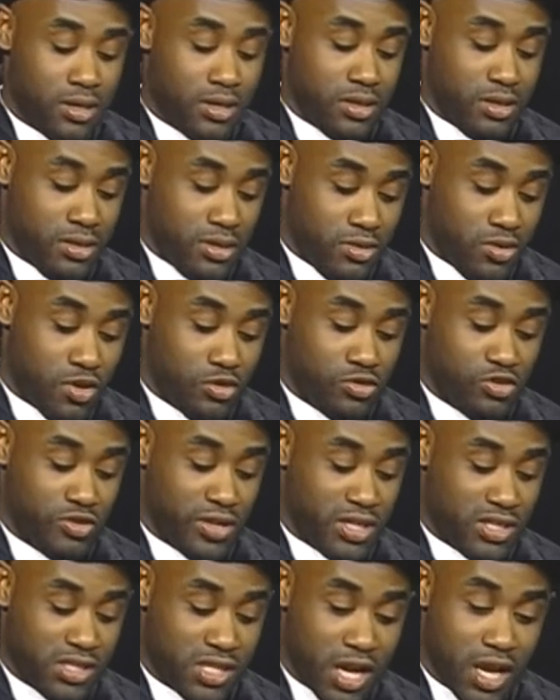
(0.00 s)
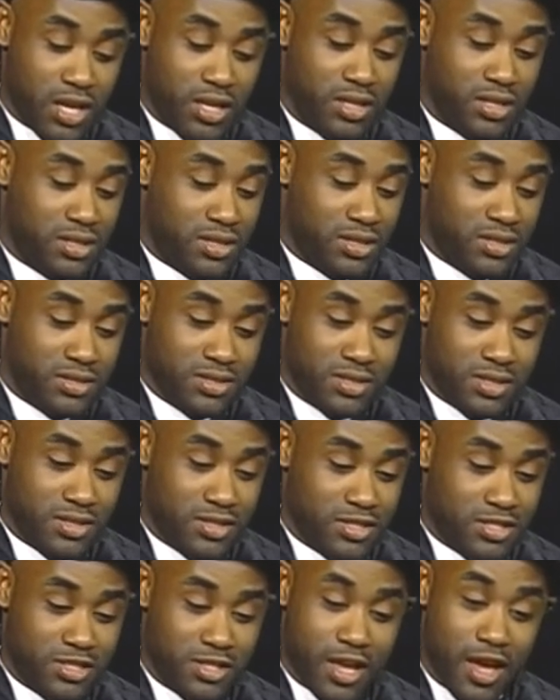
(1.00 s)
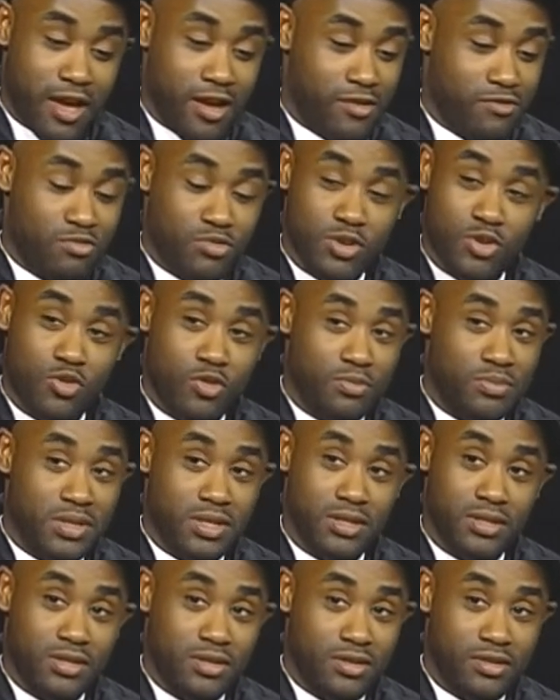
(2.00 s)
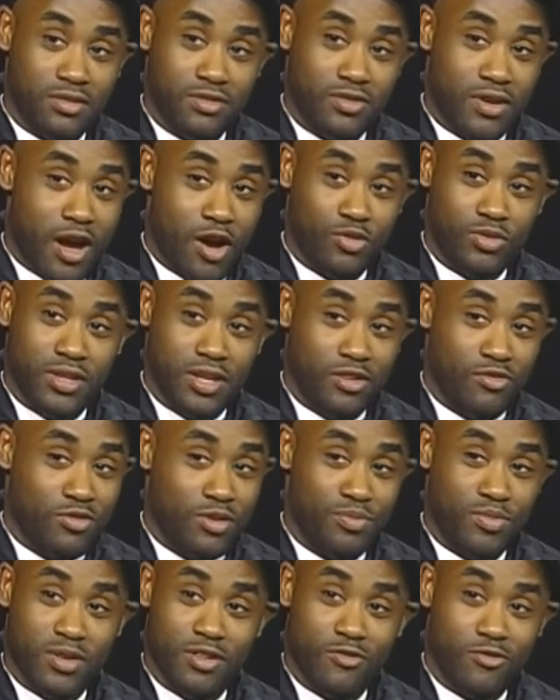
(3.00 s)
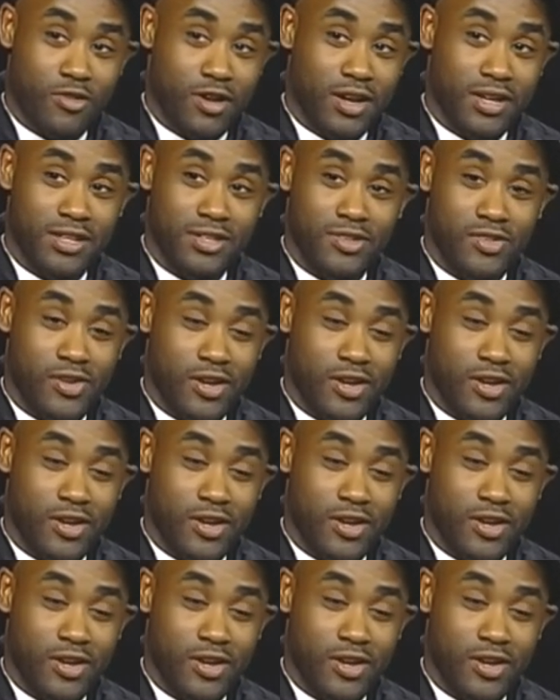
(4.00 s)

You know, Tray Chaney and his and his staff, we gonna be out there ripping and running. You